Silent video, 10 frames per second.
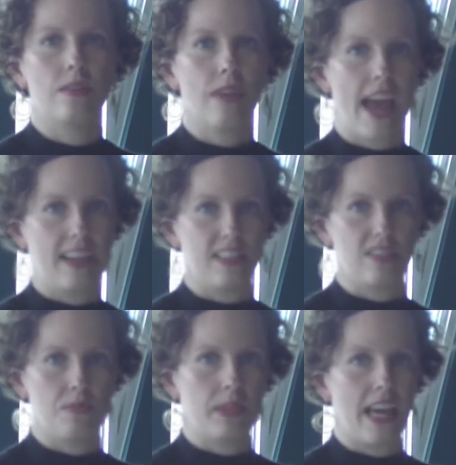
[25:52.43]

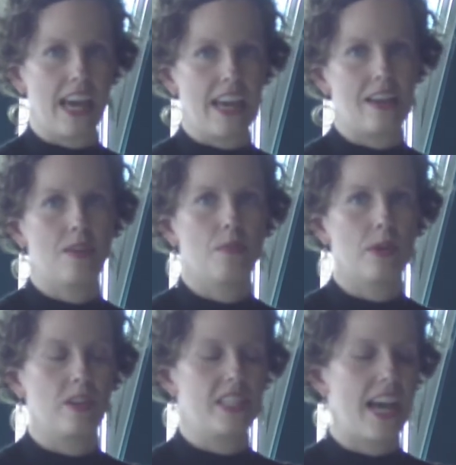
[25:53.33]
active play
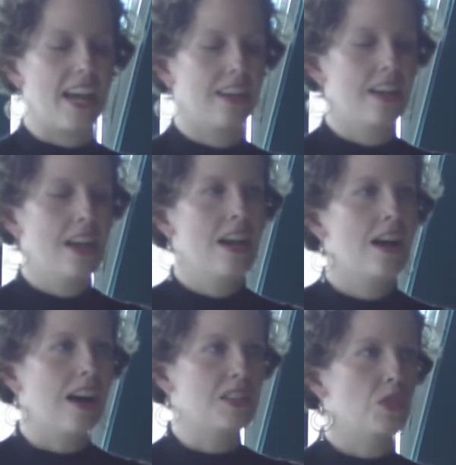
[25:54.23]
per day.
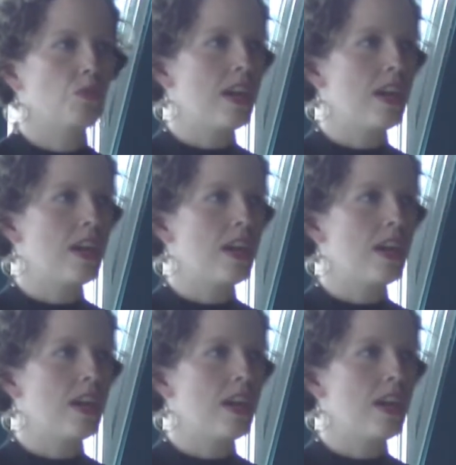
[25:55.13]
So we